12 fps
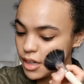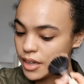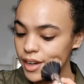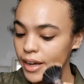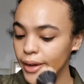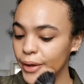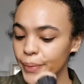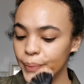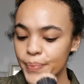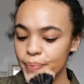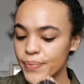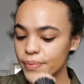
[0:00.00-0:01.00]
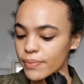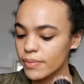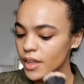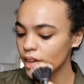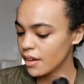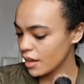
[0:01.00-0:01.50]
most
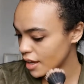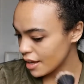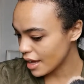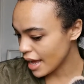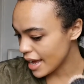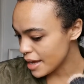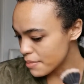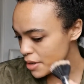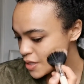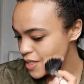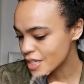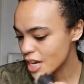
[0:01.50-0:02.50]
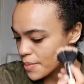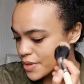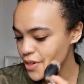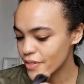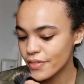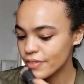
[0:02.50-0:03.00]
of the time I
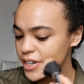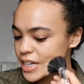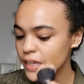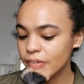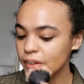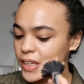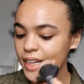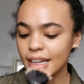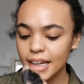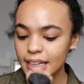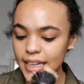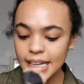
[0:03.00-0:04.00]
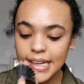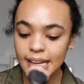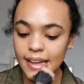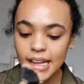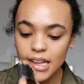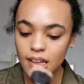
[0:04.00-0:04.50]
don't really feel like I need
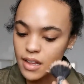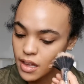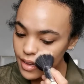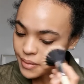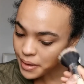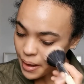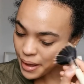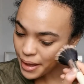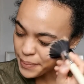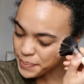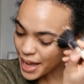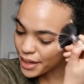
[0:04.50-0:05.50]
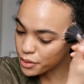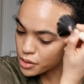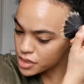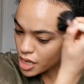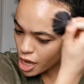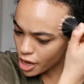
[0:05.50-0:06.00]
it, and
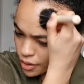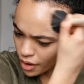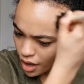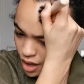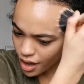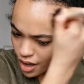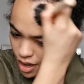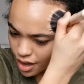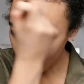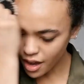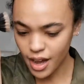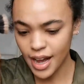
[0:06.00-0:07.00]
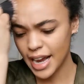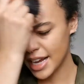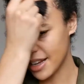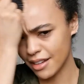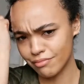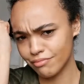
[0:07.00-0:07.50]
also
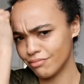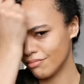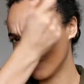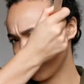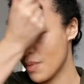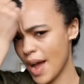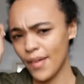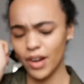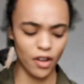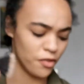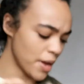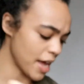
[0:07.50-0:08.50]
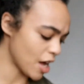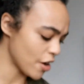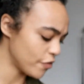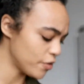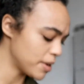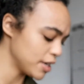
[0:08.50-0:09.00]
I wear a lot of
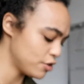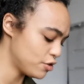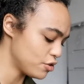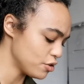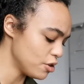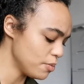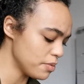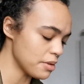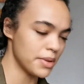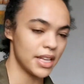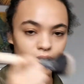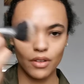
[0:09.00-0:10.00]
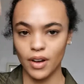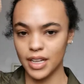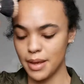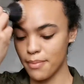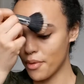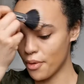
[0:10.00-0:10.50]
makeup for my job. I mean, not
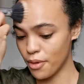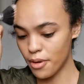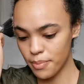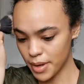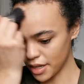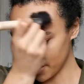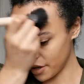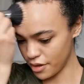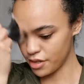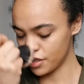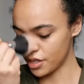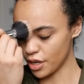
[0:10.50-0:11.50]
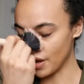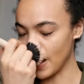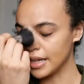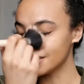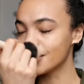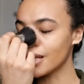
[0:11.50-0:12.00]
anymore, but I used to,
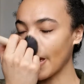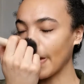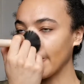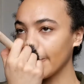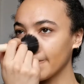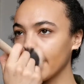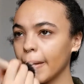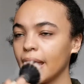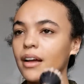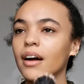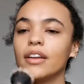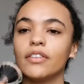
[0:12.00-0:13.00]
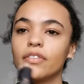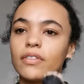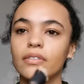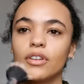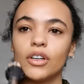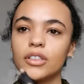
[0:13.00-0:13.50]
and so it kind of
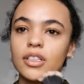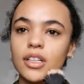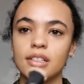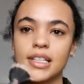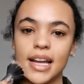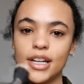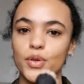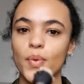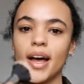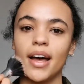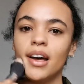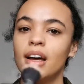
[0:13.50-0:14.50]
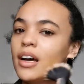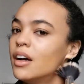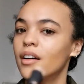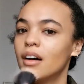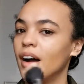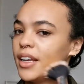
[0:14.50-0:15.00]
got to the stage where
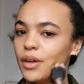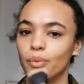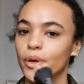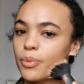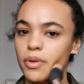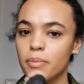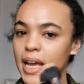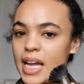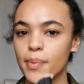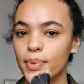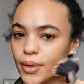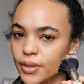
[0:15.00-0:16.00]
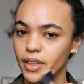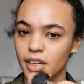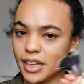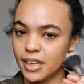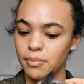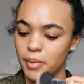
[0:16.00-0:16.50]
I didn't want to put makeup on
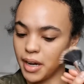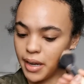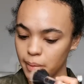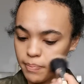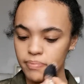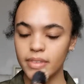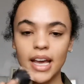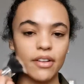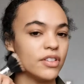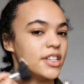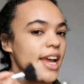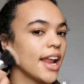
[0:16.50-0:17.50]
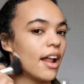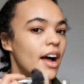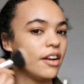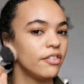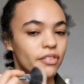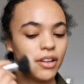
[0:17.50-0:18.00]
in my everyday
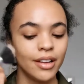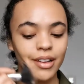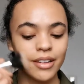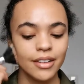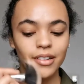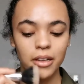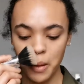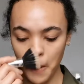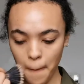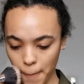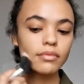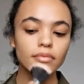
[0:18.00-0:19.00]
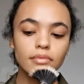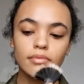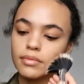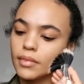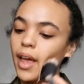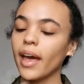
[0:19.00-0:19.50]
life.
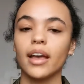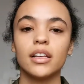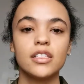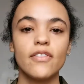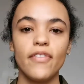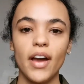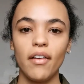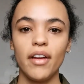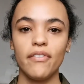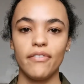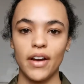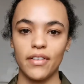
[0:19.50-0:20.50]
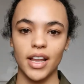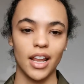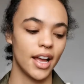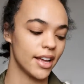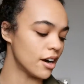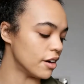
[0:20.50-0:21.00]
Okay, so very, very
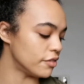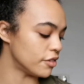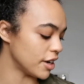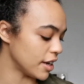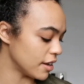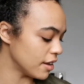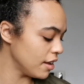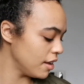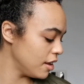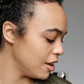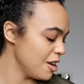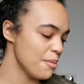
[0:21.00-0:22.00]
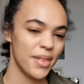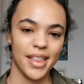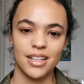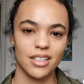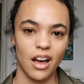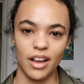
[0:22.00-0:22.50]
light covering.
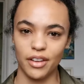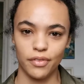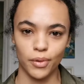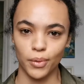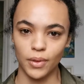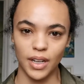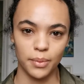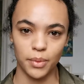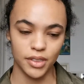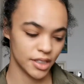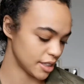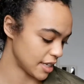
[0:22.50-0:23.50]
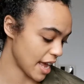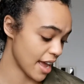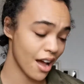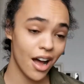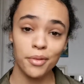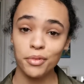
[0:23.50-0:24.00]
That's kind of all I want
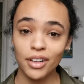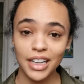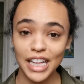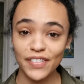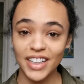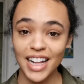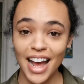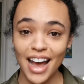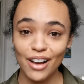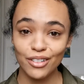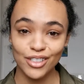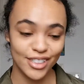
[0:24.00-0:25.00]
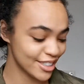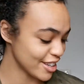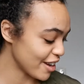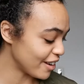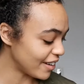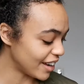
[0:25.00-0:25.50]
today. I'm not leaving the house, so
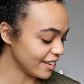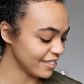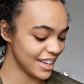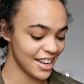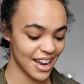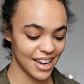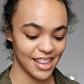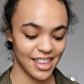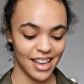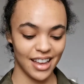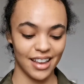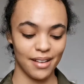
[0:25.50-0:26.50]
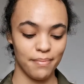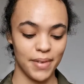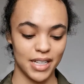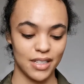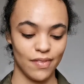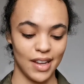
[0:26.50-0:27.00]
I don't need anything
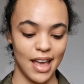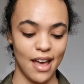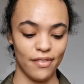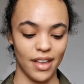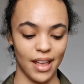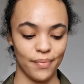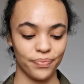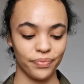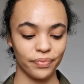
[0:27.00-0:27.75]
massively heavy.